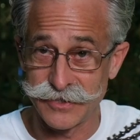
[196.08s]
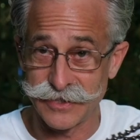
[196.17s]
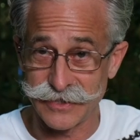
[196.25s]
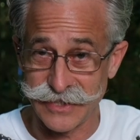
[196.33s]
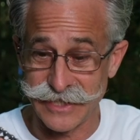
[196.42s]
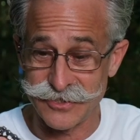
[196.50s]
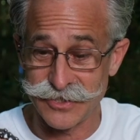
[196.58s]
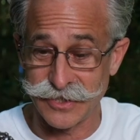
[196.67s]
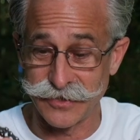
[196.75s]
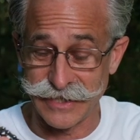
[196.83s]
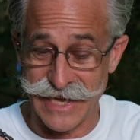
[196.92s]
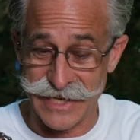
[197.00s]
electric or
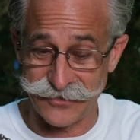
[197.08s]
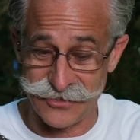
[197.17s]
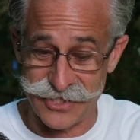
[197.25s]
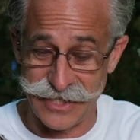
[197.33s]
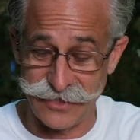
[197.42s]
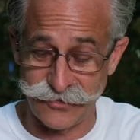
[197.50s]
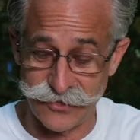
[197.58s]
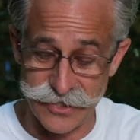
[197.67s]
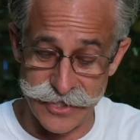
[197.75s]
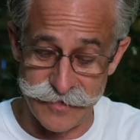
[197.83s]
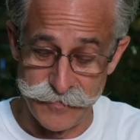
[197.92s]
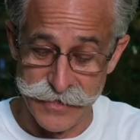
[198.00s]
gas
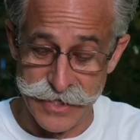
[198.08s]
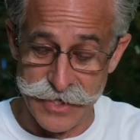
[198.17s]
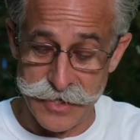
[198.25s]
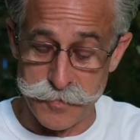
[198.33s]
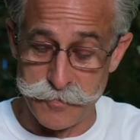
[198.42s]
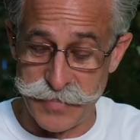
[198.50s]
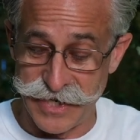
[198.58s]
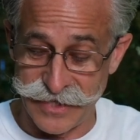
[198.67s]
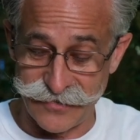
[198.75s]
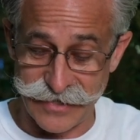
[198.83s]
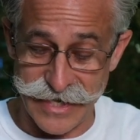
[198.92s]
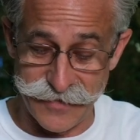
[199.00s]
chainsaw, but it's
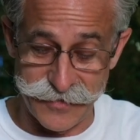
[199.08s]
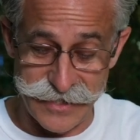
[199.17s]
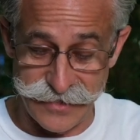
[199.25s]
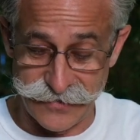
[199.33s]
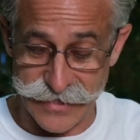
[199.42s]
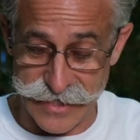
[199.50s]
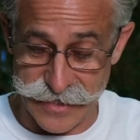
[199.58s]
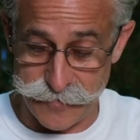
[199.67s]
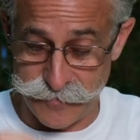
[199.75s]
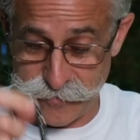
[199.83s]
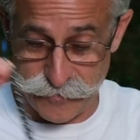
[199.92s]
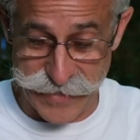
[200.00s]
got these
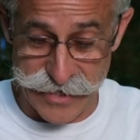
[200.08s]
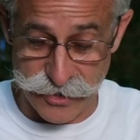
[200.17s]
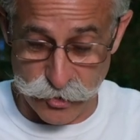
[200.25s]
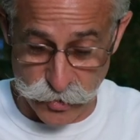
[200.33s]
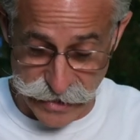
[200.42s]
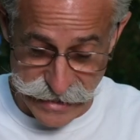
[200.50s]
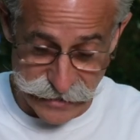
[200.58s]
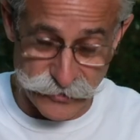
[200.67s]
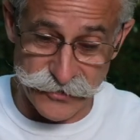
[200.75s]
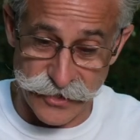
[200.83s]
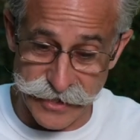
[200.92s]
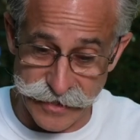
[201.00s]
paracord handles
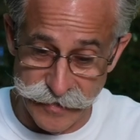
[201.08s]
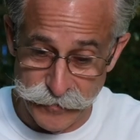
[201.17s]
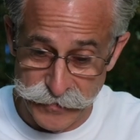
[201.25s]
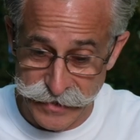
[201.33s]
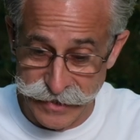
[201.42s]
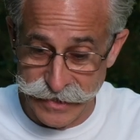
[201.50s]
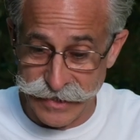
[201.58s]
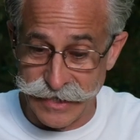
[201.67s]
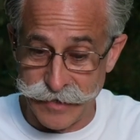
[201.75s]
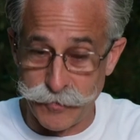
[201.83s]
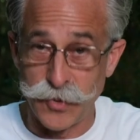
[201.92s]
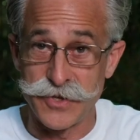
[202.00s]
on it.
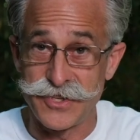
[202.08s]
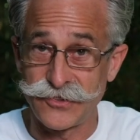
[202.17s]
And boy, this